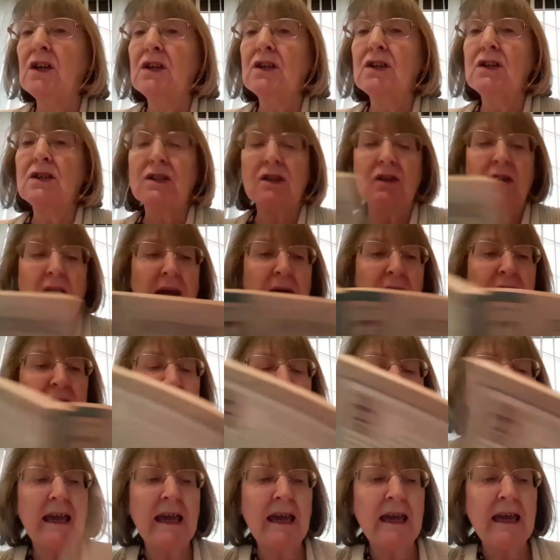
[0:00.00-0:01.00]
So he was
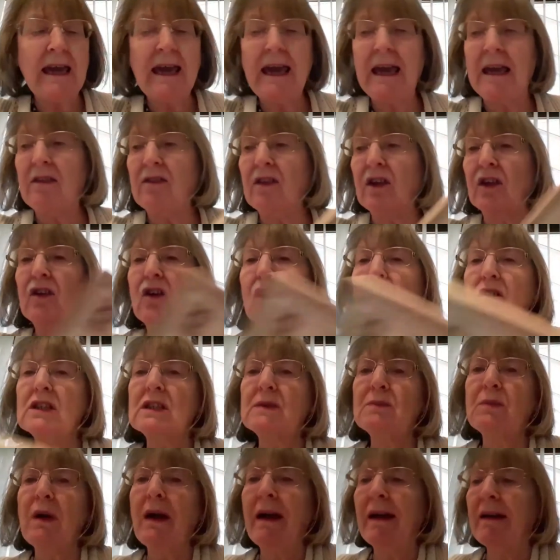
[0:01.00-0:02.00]
saying here that God's
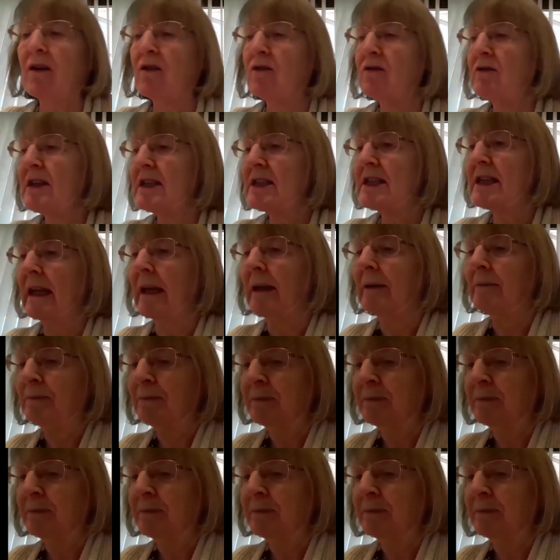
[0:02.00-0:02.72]
priority